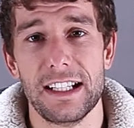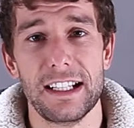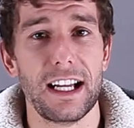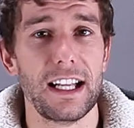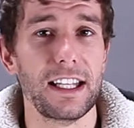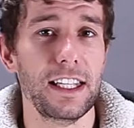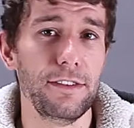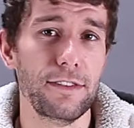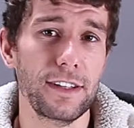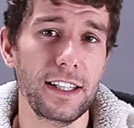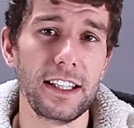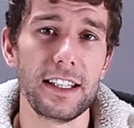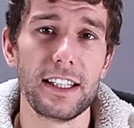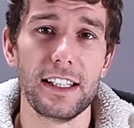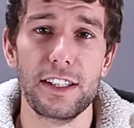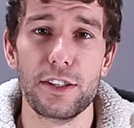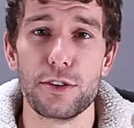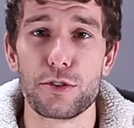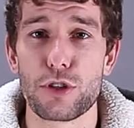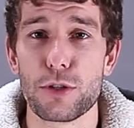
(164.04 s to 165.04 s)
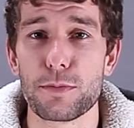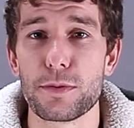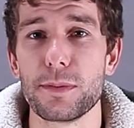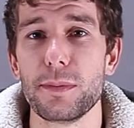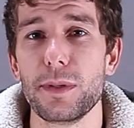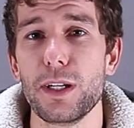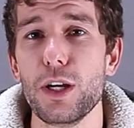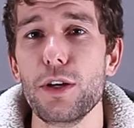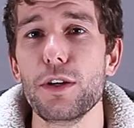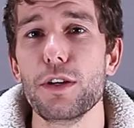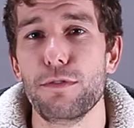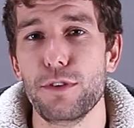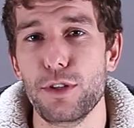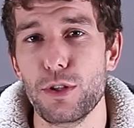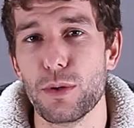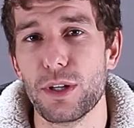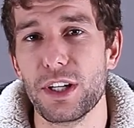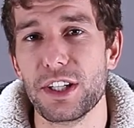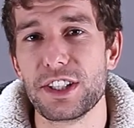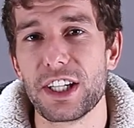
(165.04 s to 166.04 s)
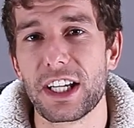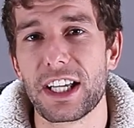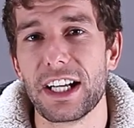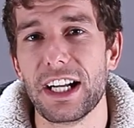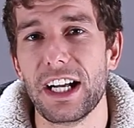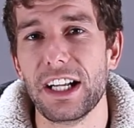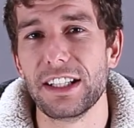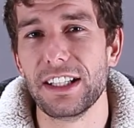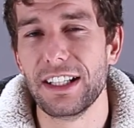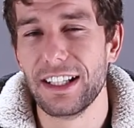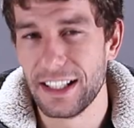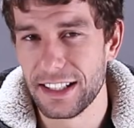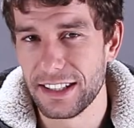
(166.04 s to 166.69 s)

I'll leave a link in the description below if you do want to check it out.